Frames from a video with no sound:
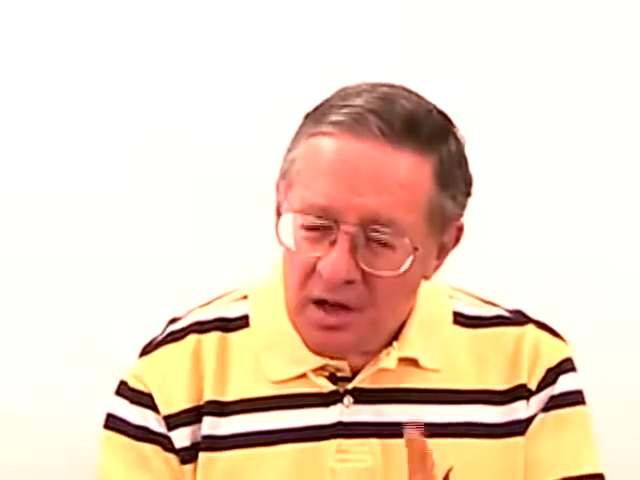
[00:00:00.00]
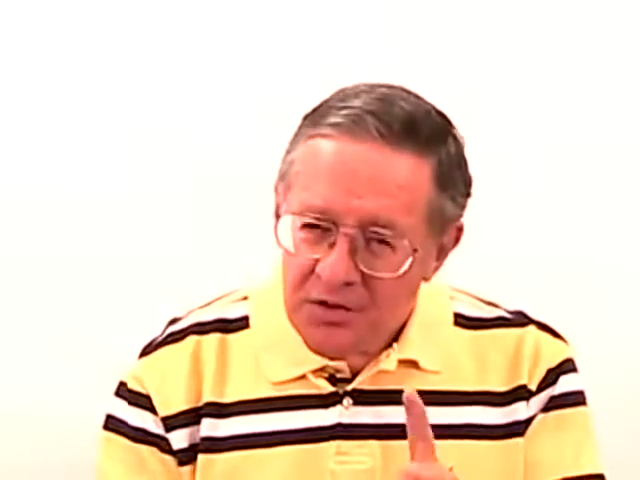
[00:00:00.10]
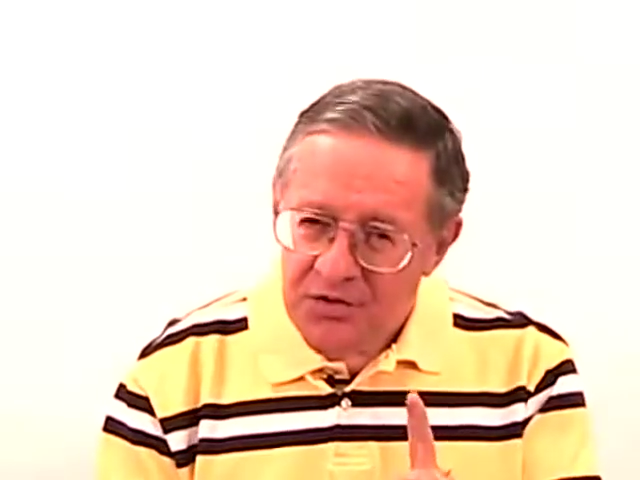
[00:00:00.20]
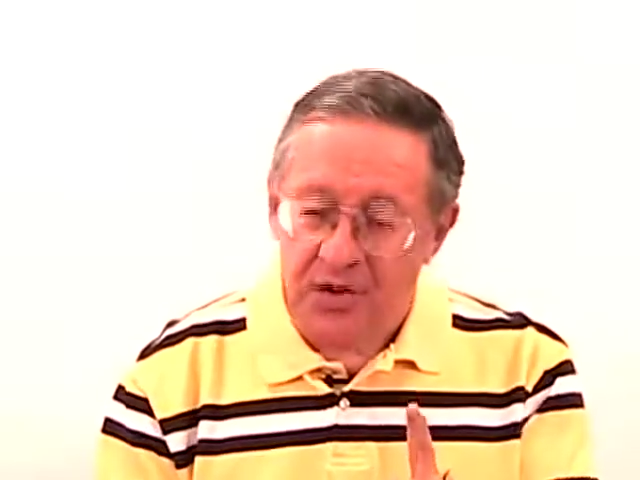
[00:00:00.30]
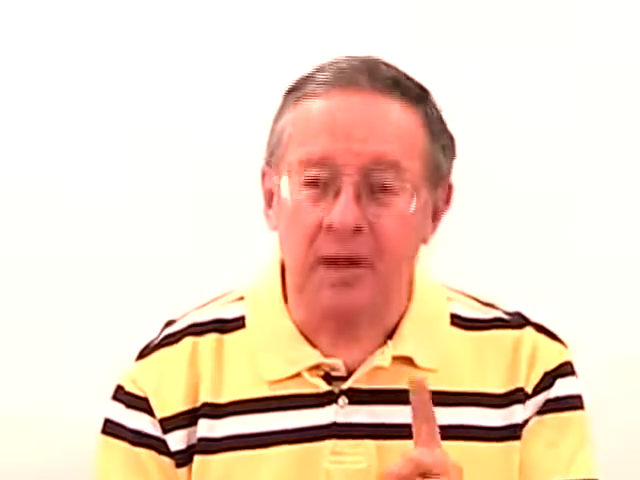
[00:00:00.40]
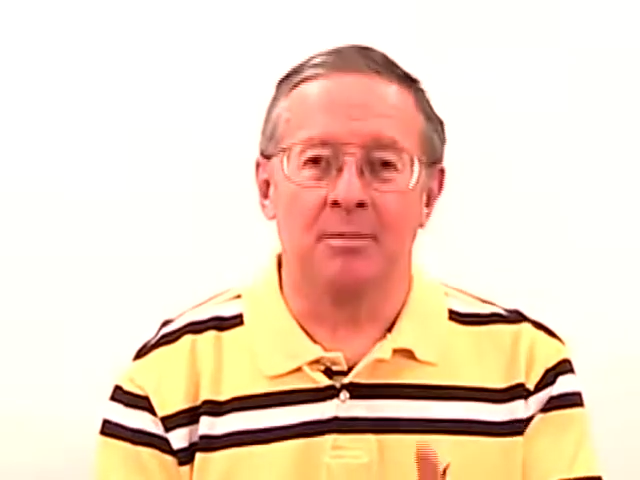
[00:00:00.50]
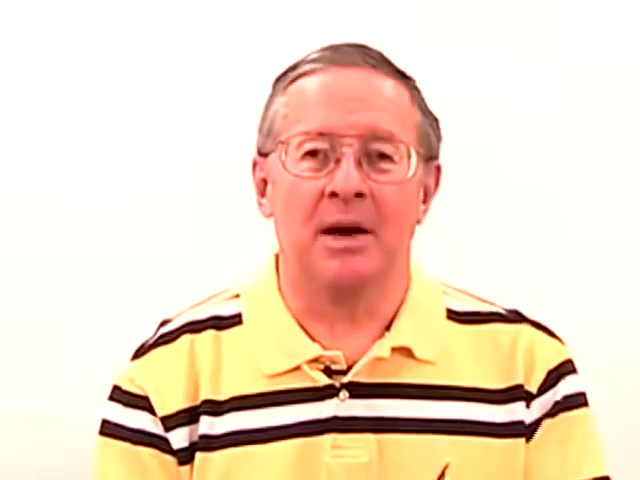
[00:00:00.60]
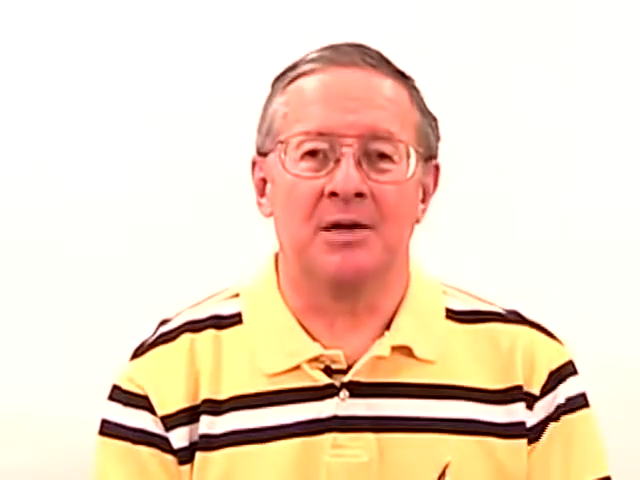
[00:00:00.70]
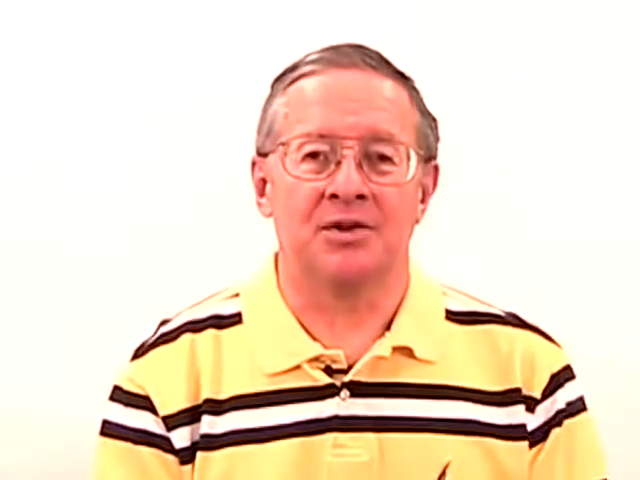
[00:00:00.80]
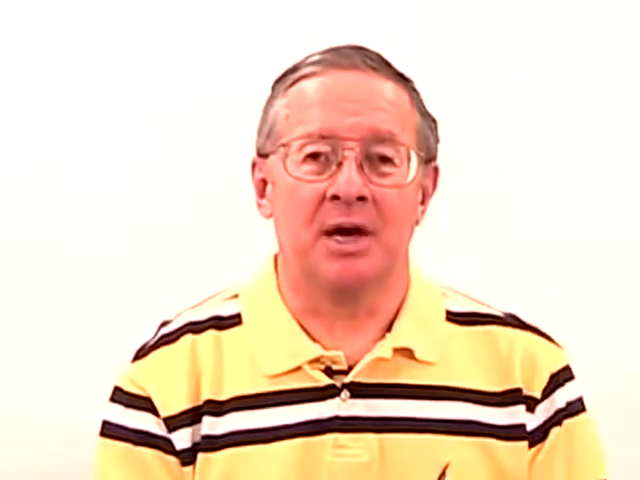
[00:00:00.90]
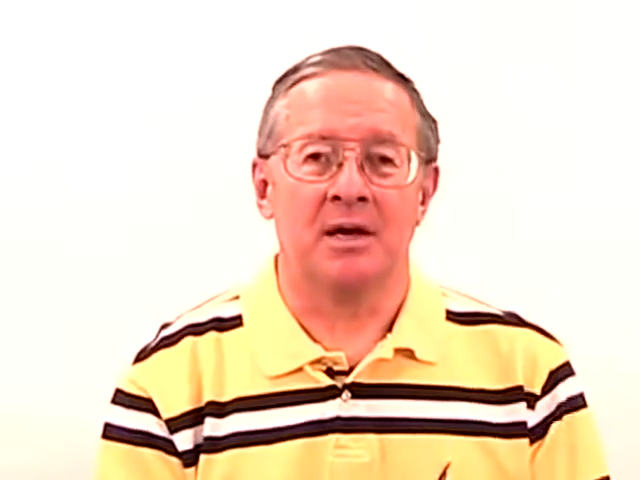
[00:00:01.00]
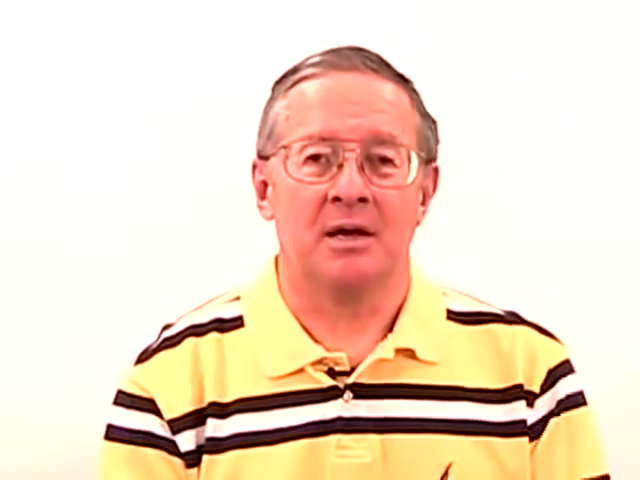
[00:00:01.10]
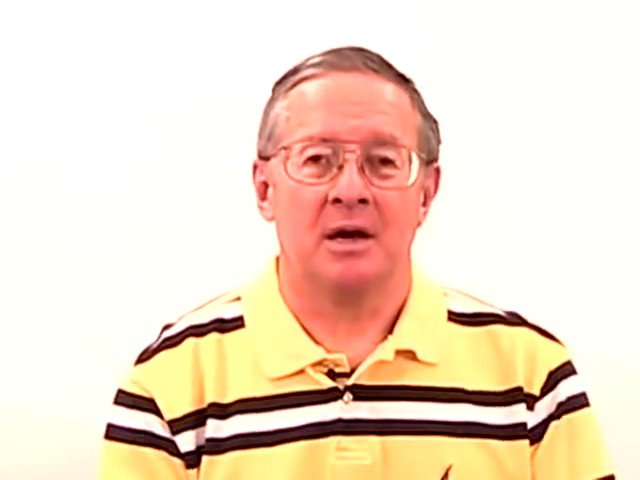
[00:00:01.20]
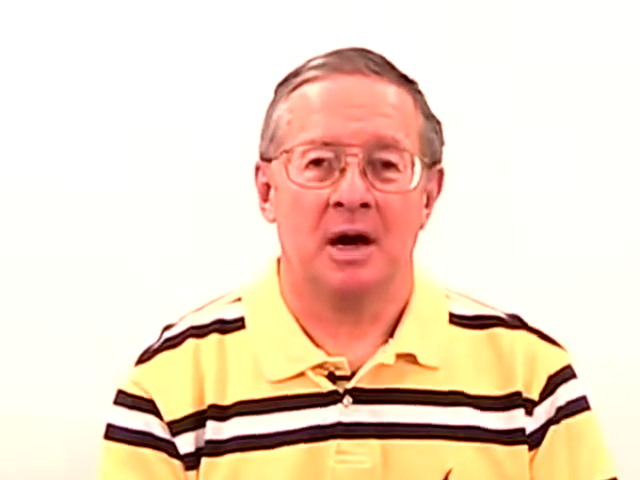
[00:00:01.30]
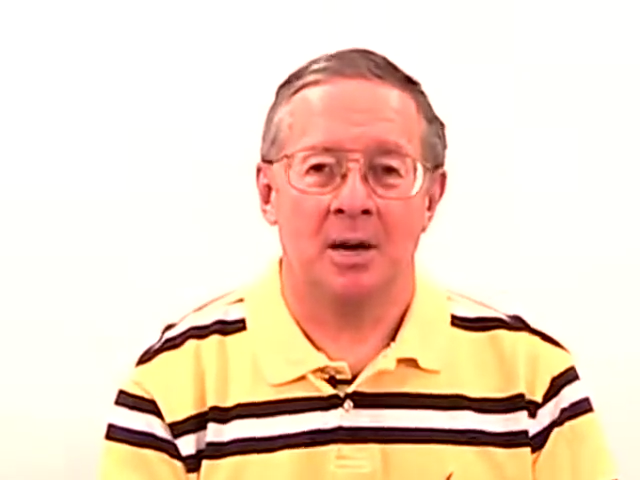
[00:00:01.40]
Think about that.
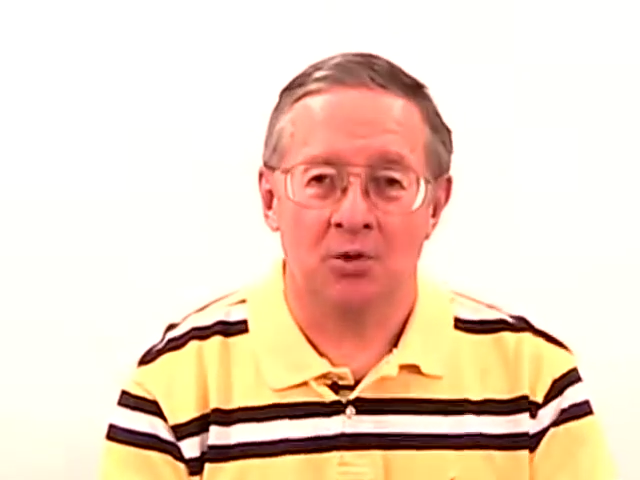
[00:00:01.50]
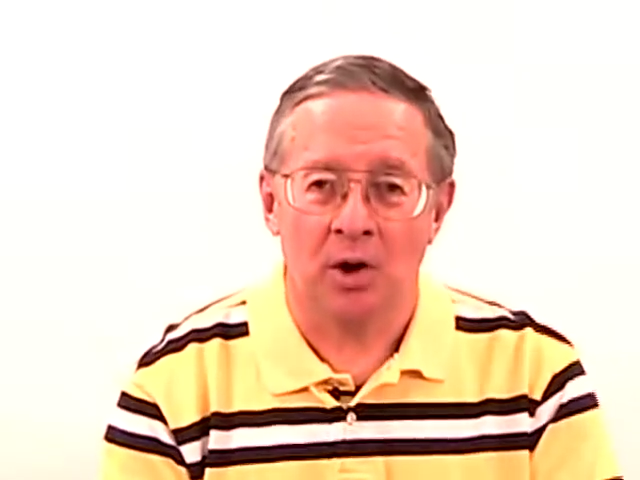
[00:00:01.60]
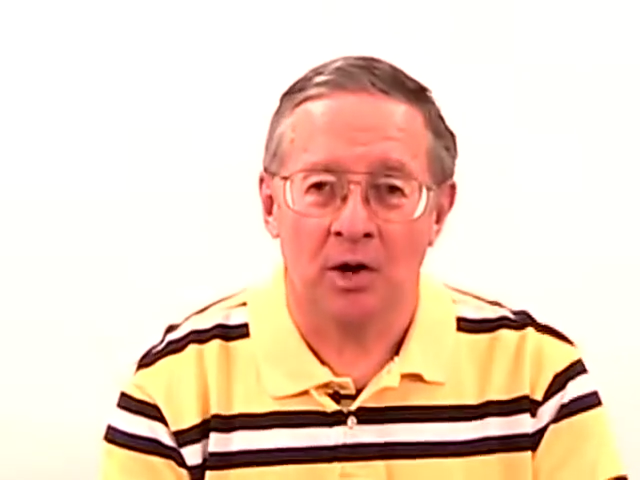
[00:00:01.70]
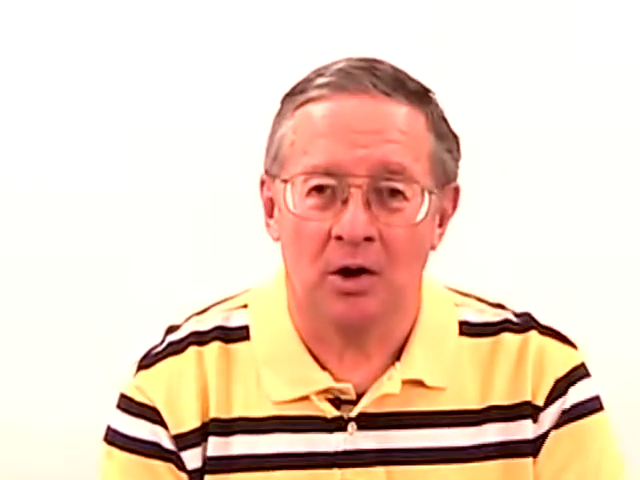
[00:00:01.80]
I'm Greg